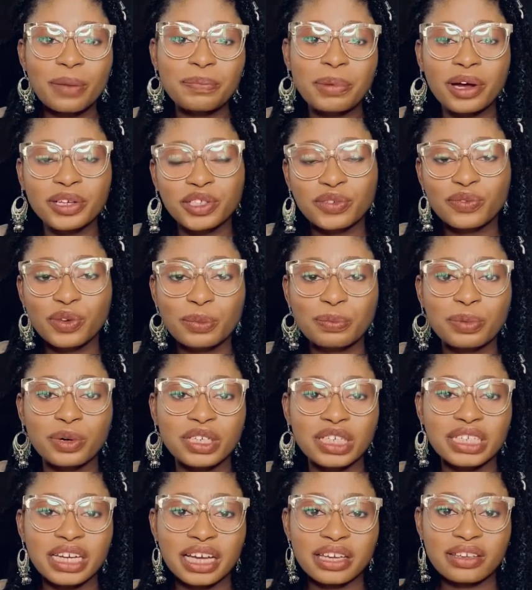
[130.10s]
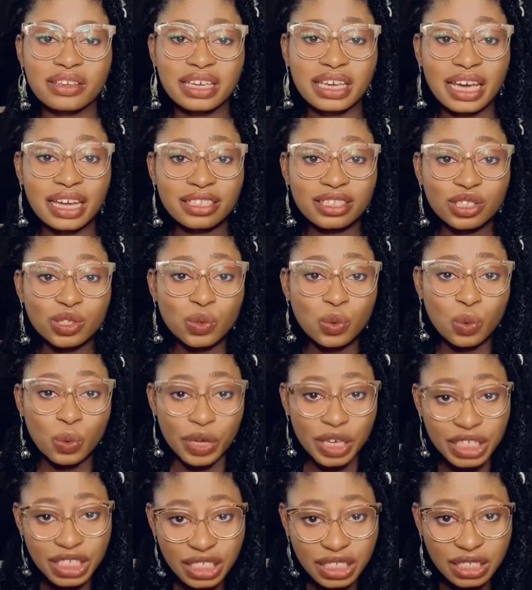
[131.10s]
part of your body that you get
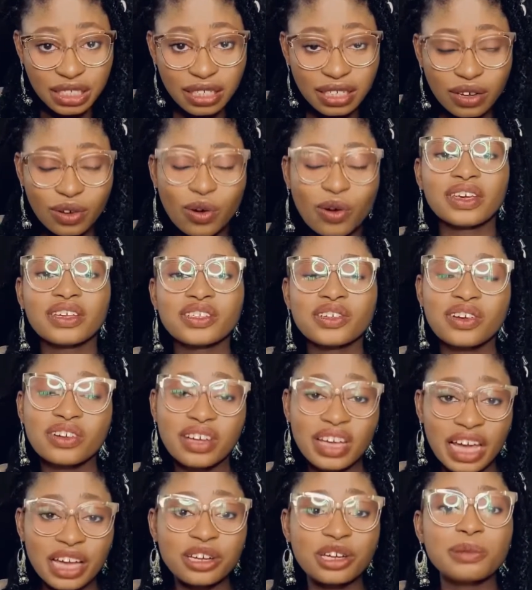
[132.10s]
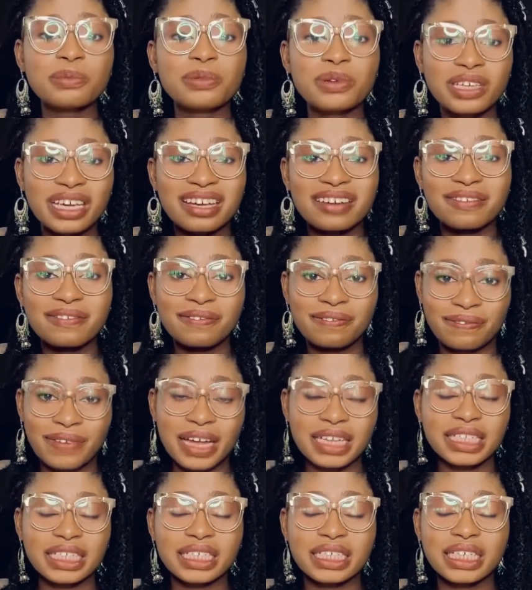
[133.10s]
squished is gonna end up looking
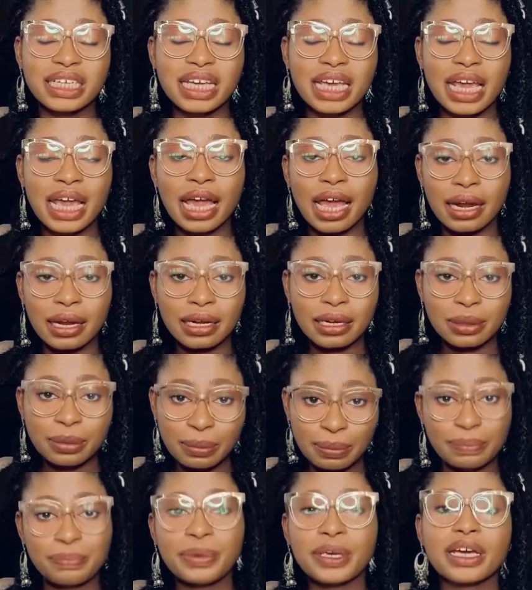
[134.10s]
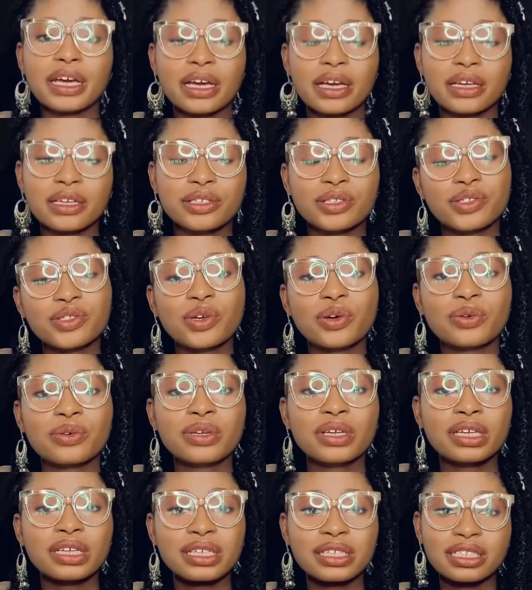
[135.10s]
fatter and bigger. So
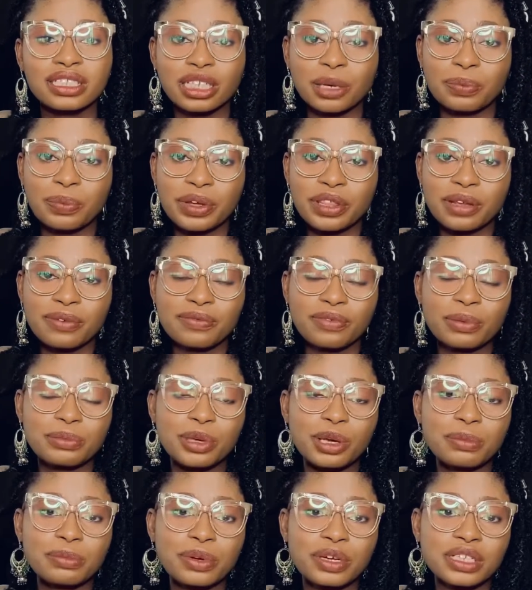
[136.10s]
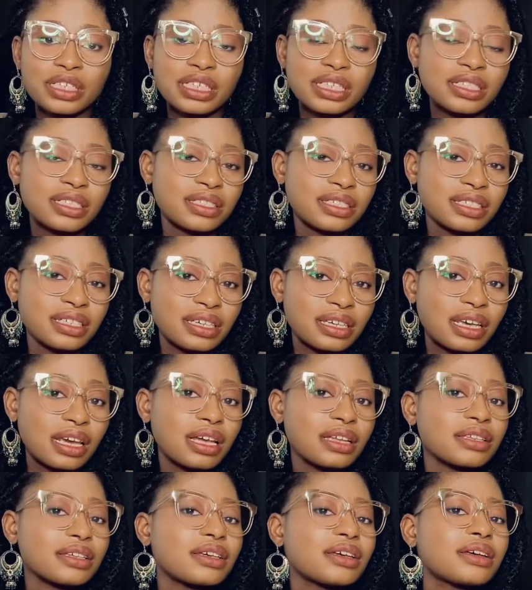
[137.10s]
separate them from your body to
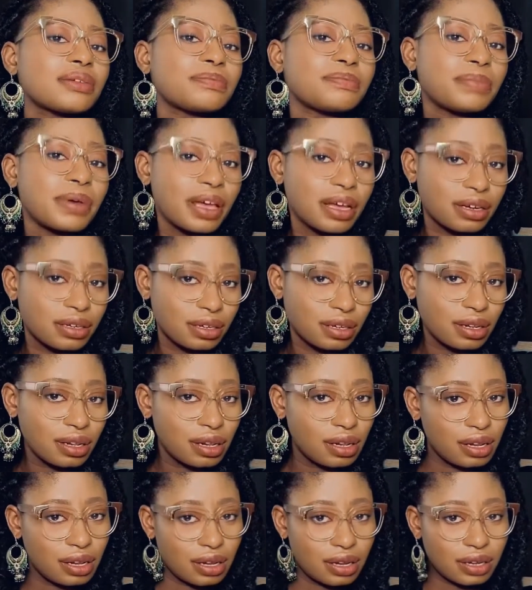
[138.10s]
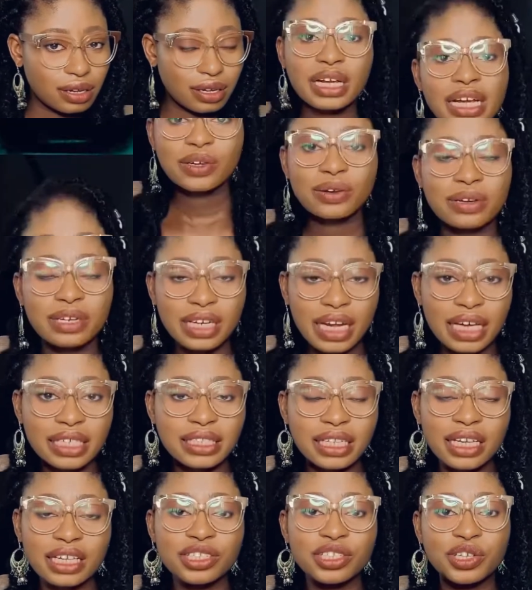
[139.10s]
get a better look. So
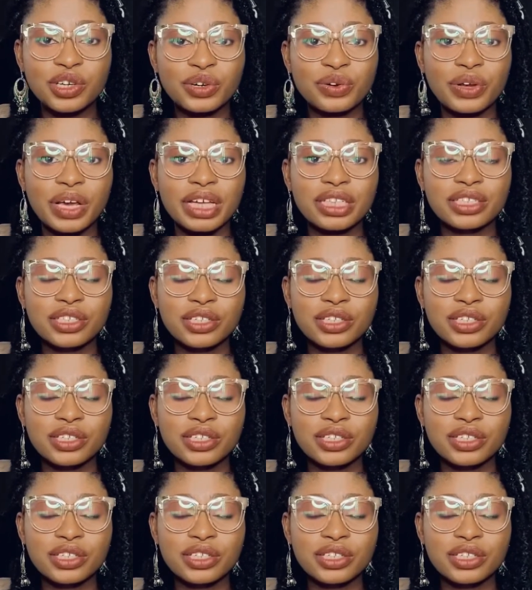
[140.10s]
next is create